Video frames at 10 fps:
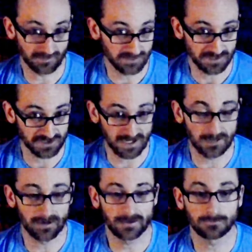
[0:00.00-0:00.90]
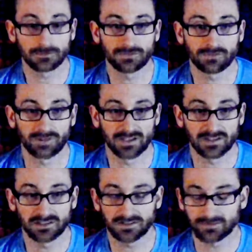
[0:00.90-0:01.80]
these shout-outs like
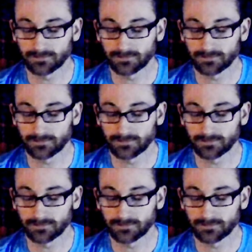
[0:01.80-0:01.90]
this.